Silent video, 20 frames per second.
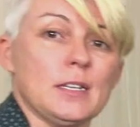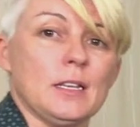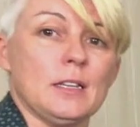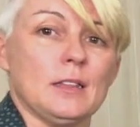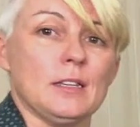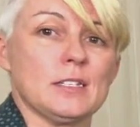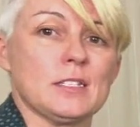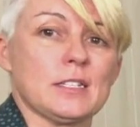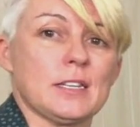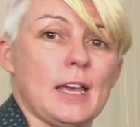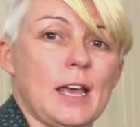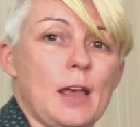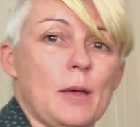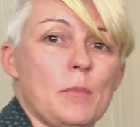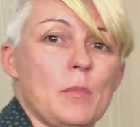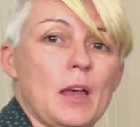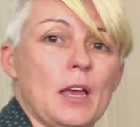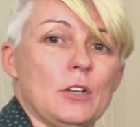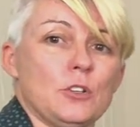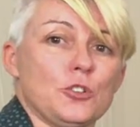in this
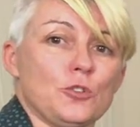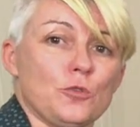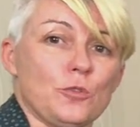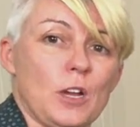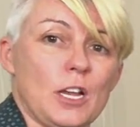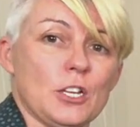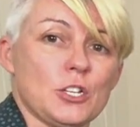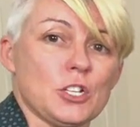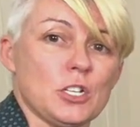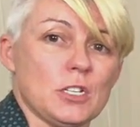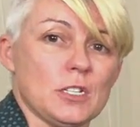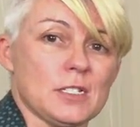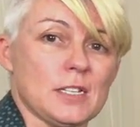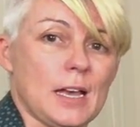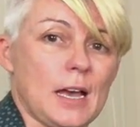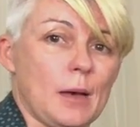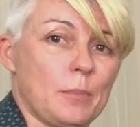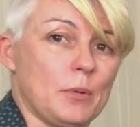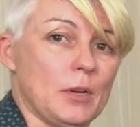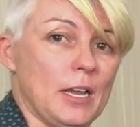game and duration is
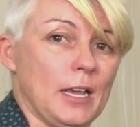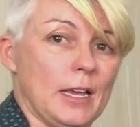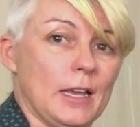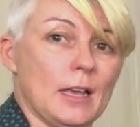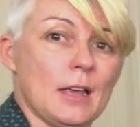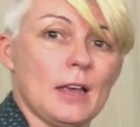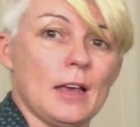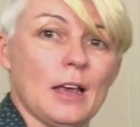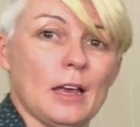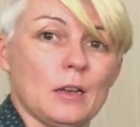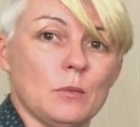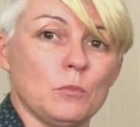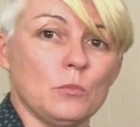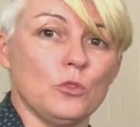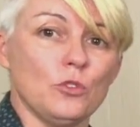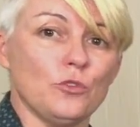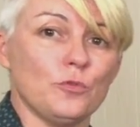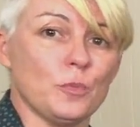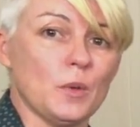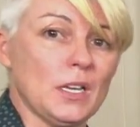happening and
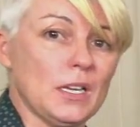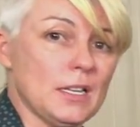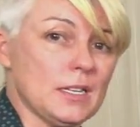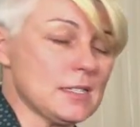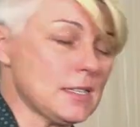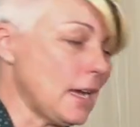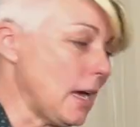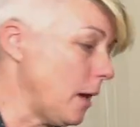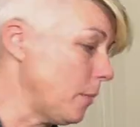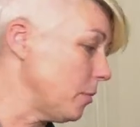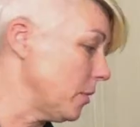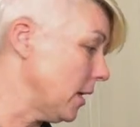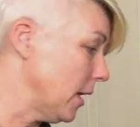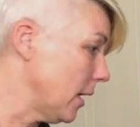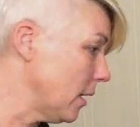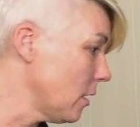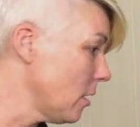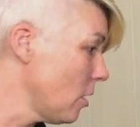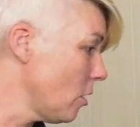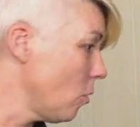movement is
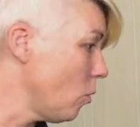happening